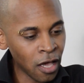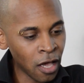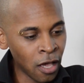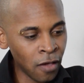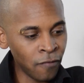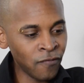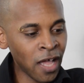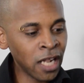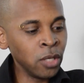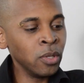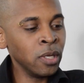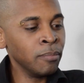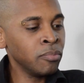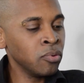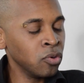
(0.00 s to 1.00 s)
uh, value
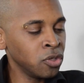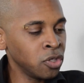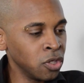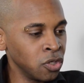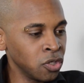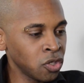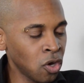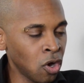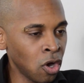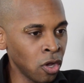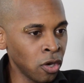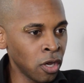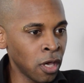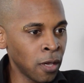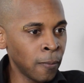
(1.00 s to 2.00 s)
and importance
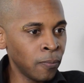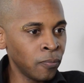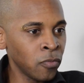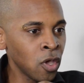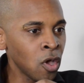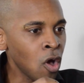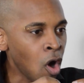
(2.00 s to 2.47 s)
on um,